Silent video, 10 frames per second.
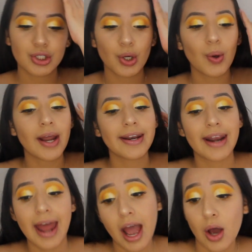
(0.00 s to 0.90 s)
So
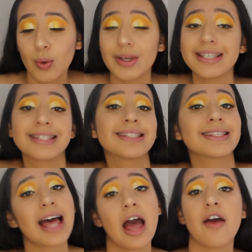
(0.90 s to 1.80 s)
now it's
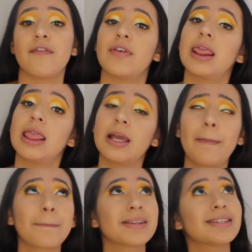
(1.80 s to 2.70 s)
time for
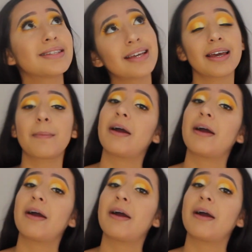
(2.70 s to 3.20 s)
lipstick.